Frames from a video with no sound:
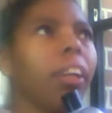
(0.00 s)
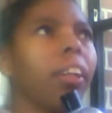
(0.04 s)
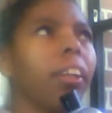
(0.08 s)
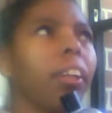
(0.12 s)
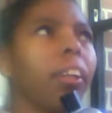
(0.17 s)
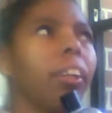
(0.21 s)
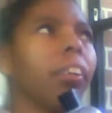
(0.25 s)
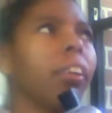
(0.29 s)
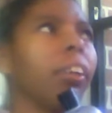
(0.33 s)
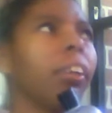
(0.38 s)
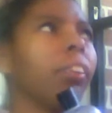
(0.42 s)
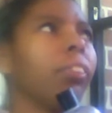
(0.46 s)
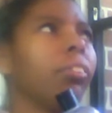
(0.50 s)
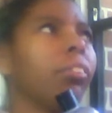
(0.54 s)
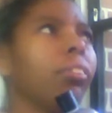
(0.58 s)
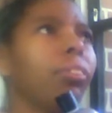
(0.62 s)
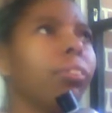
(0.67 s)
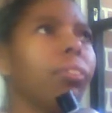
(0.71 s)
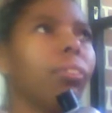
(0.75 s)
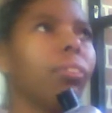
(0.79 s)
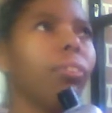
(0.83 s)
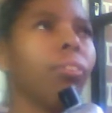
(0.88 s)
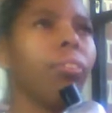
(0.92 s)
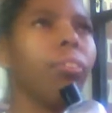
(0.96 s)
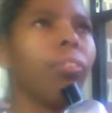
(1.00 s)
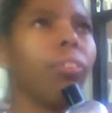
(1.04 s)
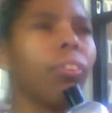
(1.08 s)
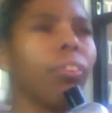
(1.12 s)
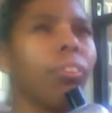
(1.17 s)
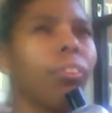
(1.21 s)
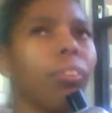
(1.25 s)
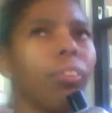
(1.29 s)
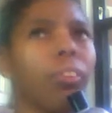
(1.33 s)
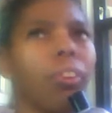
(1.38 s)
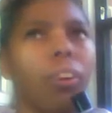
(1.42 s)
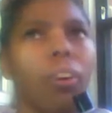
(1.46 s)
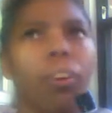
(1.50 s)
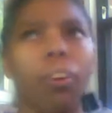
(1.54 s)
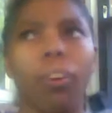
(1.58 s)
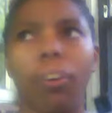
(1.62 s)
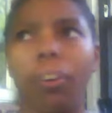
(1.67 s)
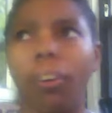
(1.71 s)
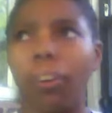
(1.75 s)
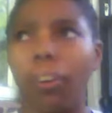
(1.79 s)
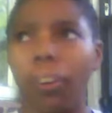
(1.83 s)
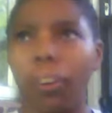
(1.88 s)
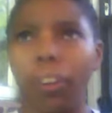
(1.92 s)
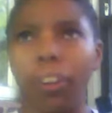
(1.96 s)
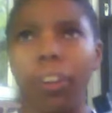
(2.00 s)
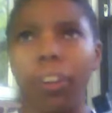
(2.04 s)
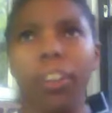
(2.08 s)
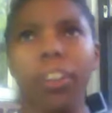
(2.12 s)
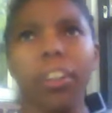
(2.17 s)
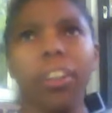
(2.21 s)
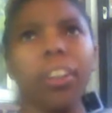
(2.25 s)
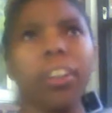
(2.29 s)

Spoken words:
They don't use the oil.